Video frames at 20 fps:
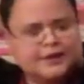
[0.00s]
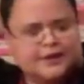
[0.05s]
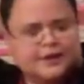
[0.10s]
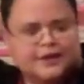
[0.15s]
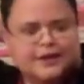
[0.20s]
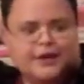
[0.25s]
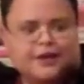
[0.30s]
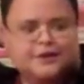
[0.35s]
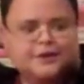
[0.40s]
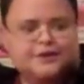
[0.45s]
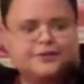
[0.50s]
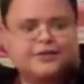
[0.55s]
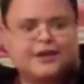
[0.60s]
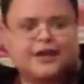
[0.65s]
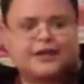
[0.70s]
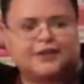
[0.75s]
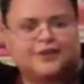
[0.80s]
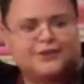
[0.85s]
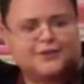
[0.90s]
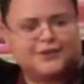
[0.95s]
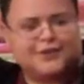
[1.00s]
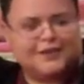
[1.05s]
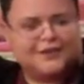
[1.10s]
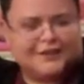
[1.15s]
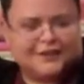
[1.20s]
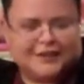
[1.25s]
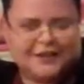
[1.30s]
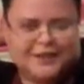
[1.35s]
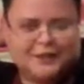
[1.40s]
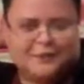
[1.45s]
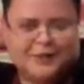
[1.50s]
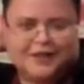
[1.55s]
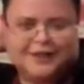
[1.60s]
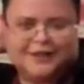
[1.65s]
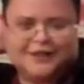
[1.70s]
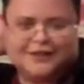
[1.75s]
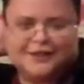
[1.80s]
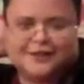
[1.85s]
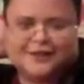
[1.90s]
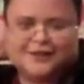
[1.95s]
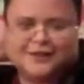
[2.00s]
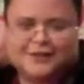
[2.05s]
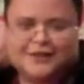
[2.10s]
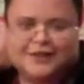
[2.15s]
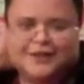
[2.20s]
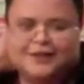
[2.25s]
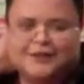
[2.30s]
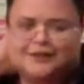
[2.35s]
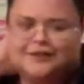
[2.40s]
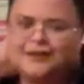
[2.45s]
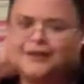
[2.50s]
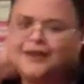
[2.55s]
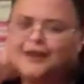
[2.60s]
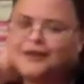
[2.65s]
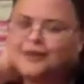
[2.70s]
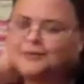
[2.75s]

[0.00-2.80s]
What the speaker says: If I could do this, anybody could do this.